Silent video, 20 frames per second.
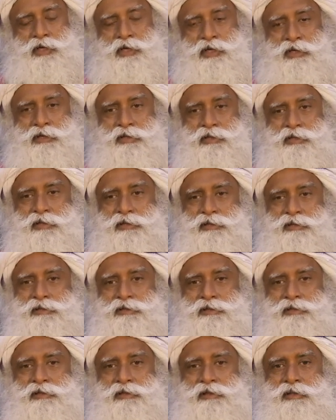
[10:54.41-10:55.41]
years,
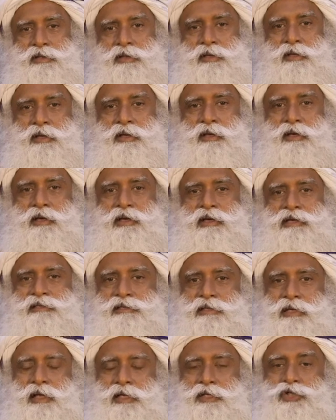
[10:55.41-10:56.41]
it's
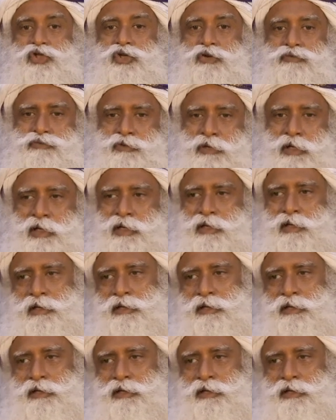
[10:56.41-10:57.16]
like suffocating.